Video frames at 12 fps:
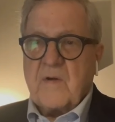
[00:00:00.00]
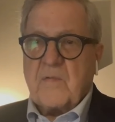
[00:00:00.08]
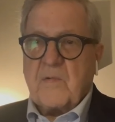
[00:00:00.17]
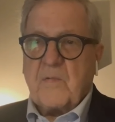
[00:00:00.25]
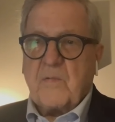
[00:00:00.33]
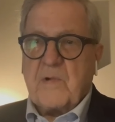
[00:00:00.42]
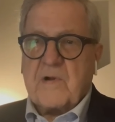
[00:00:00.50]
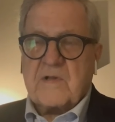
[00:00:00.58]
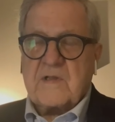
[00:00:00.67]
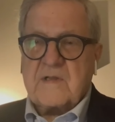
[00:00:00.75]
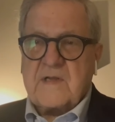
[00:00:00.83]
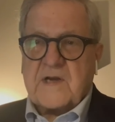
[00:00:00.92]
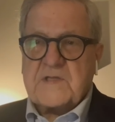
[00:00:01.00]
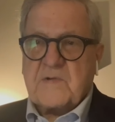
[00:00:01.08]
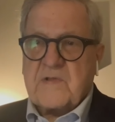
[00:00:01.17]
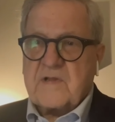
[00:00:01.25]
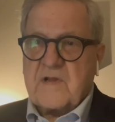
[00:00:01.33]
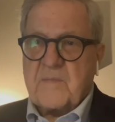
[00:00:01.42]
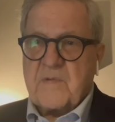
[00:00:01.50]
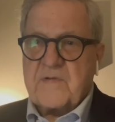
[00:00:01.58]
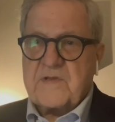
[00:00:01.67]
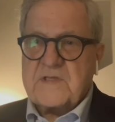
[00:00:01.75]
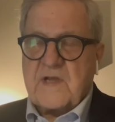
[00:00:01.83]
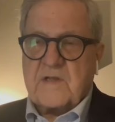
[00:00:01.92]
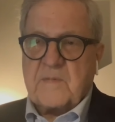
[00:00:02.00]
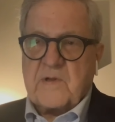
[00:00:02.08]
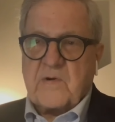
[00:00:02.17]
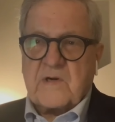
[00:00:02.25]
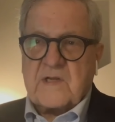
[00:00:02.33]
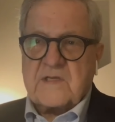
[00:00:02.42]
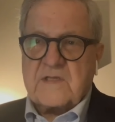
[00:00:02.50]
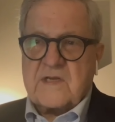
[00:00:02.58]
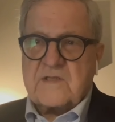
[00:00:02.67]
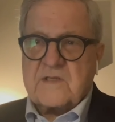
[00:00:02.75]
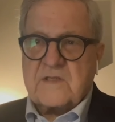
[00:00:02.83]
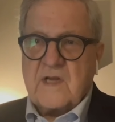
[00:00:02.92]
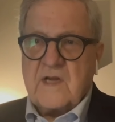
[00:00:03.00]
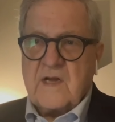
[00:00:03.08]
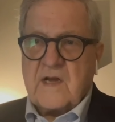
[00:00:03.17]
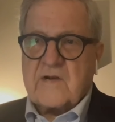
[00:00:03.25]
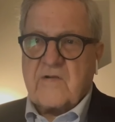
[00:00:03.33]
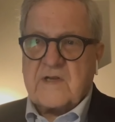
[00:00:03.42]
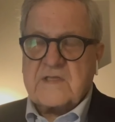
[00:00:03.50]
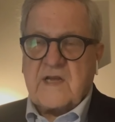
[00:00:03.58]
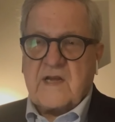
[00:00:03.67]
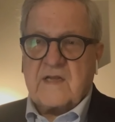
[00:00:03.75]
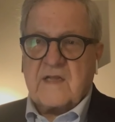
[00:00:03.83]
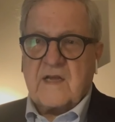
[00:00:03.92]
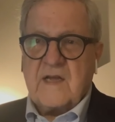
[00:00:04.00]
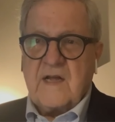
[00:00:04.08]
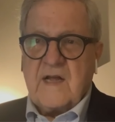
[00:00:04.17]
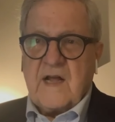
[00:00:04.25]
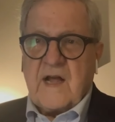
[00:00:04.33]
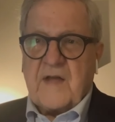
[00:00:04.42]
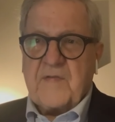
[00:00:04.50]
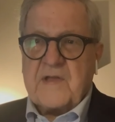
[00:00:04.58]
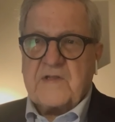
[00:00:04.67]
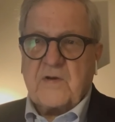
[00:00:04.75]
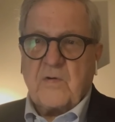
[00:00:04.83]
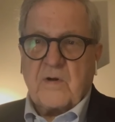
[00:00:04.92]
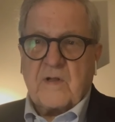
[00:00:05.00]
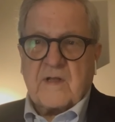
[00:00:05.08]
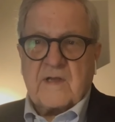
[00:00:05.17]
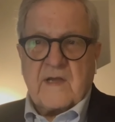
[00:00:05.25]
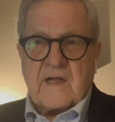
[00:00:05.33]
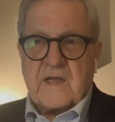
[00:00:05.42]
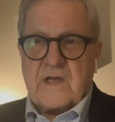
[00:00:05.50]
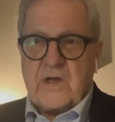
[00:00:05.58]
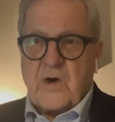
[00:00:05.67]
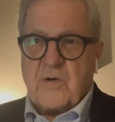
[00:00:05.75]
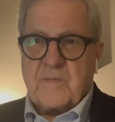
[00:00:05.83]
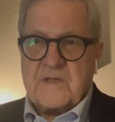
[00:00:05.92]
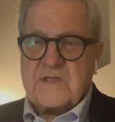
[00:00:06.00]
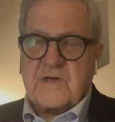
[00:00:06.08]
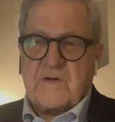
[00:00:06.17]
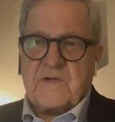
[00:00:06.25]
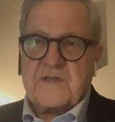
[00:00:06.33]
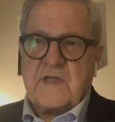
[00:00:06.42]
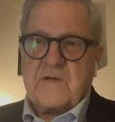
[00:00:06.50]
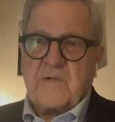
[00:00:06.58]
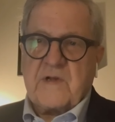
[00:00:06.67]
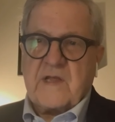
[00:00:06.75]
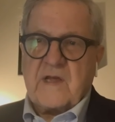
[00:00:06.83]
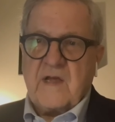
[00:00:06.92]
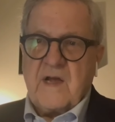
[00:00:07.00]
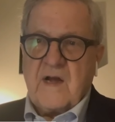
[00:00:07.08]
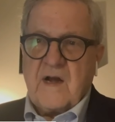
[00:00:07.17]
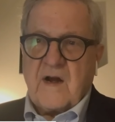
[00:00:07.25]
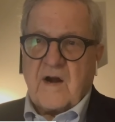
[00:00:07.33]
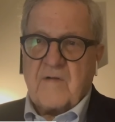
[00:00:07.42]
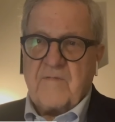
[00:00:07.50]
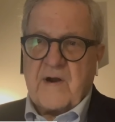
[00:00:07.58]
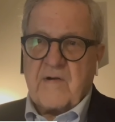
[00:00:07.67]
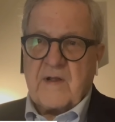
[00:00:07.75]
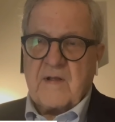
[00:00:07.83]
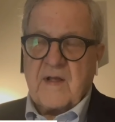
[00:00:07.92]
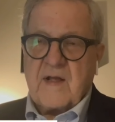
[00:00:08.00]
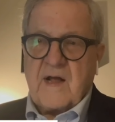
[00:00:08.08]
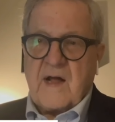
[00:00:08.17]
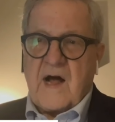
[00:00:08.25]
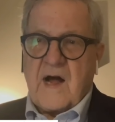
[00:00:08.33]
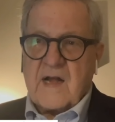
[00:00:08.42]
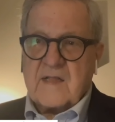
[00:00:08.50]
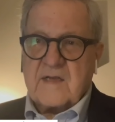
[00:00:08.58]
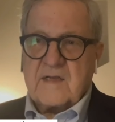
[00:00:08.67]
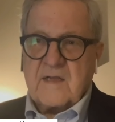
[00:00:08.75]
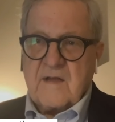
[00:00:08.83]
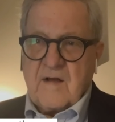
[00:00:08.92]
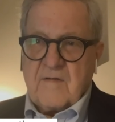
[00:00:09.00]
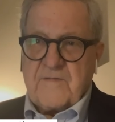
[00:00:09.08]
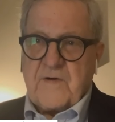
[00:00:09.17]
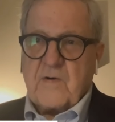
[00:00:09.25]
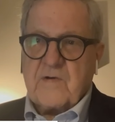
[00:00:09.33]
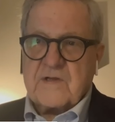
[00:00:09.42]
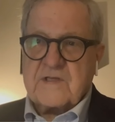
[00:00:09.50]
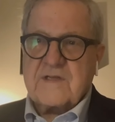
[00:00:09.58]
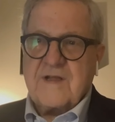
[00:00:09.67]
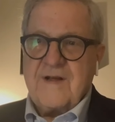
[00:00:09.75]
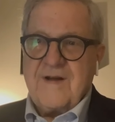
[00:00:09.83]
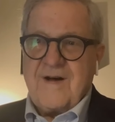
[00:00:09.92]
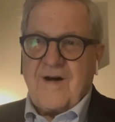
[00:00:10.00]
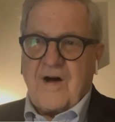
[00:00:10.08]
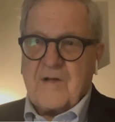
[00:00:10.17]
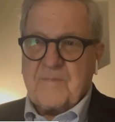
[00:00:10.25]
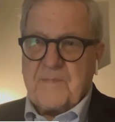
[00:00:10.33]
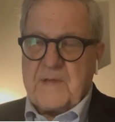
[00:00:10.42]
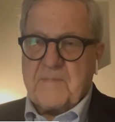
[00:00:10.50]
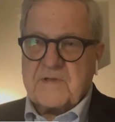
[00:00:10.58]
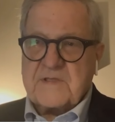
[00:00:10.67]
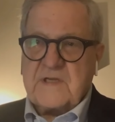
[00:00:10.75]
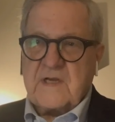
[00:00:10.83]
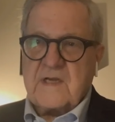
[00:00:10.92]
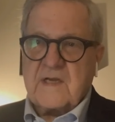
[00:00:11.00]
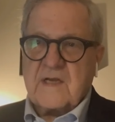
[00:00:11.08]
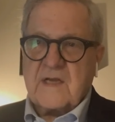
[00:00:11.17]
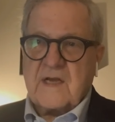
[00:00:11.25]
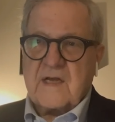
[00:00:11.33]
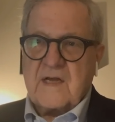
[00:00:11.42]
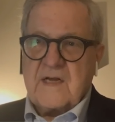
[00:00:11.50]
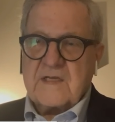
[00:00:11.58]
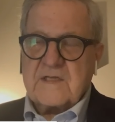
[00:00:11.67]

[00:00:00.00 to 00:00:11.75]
we're in touch with a number of the settlement organizations across Canada, and they do kind of yeoman service. They really are very highly focused on people seeking. Uh,